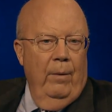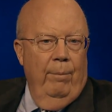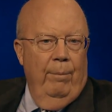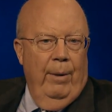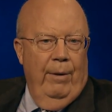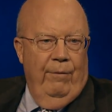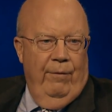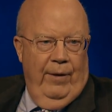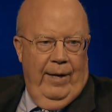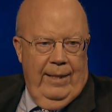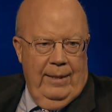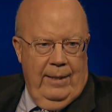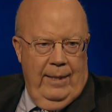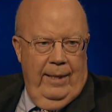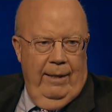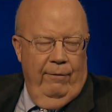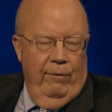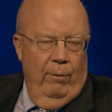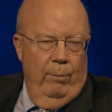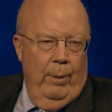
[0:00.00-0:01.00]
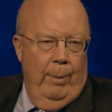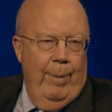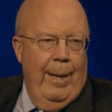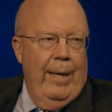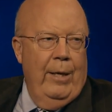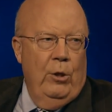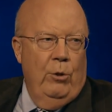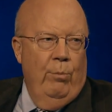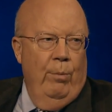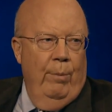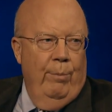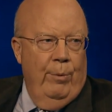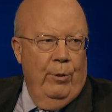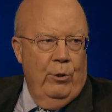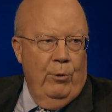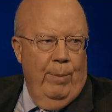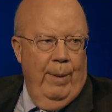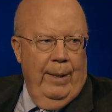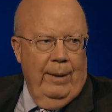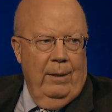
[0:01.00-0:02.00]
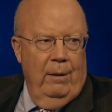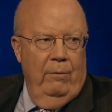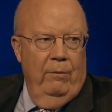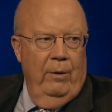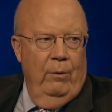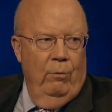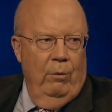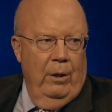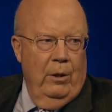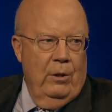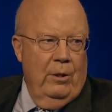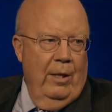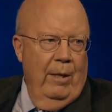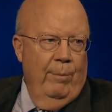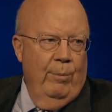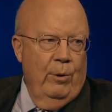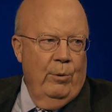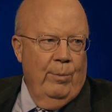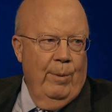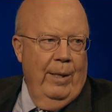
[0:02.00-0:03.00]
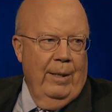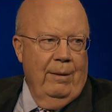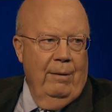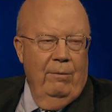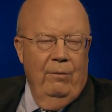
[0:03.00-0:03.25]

but fascinating from a management perspective and real estate perspective.